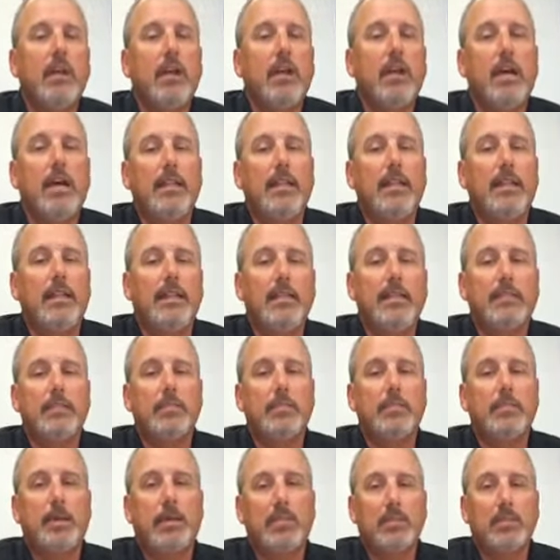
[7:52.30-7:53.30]
and they did
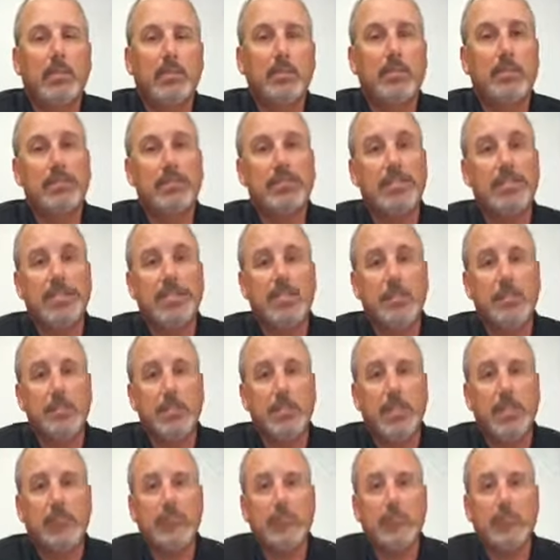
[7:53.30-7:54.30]
special
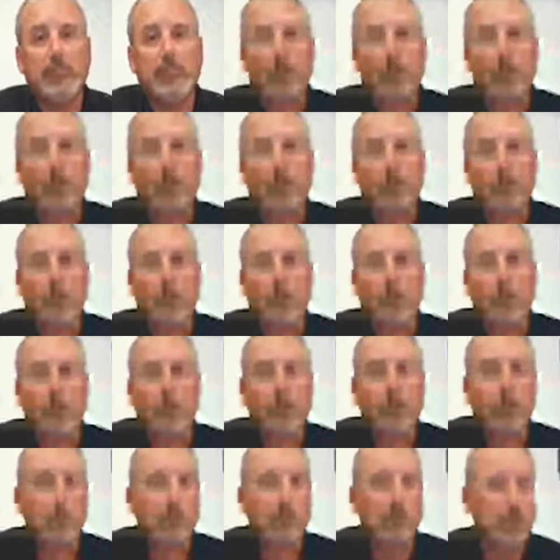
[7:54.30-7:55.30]
assessment for those
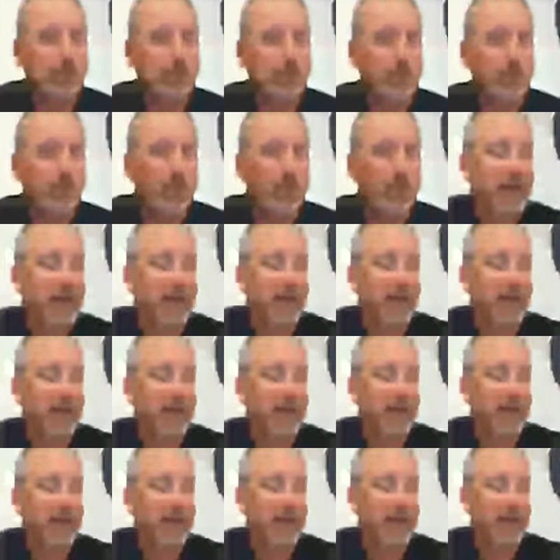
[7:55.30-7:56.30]
roads.
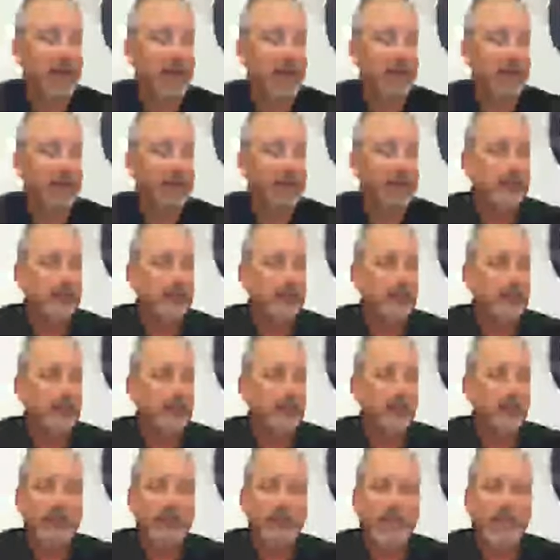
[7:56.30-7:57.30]
And
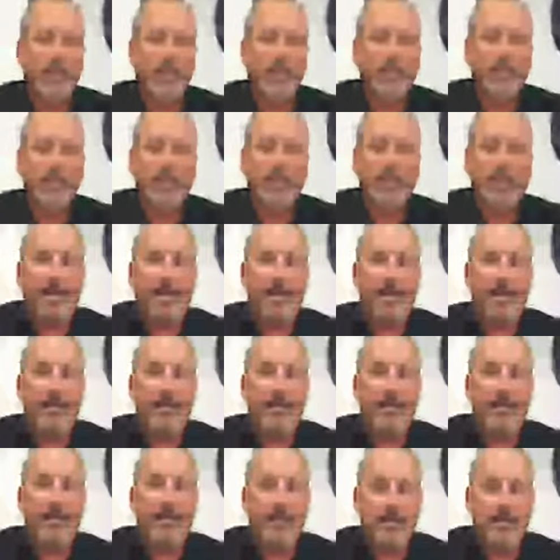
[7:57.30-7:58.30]
they said, hey,
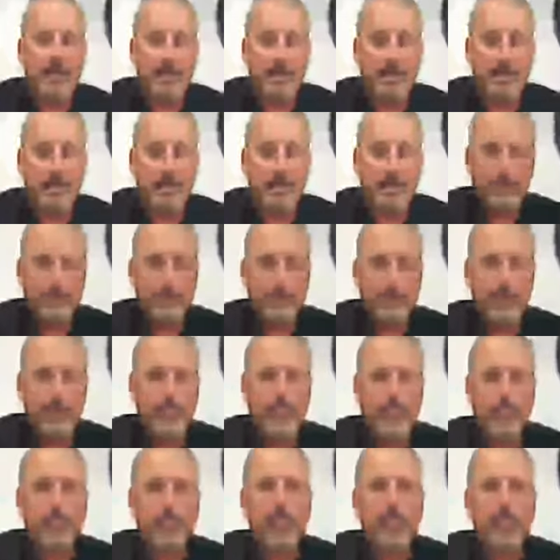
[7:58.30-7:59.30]

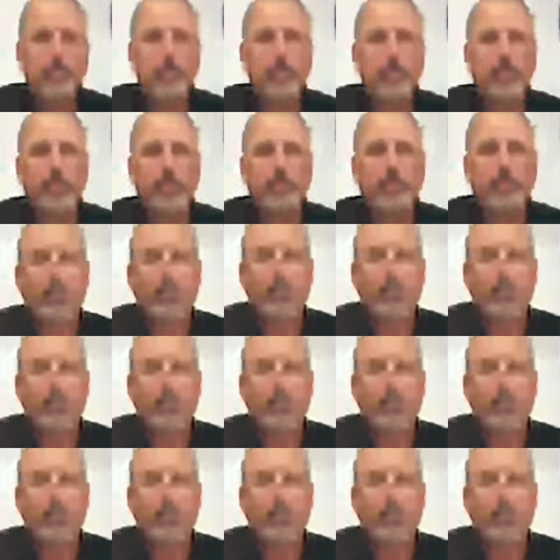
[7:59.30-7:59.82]
city, if you'll pay for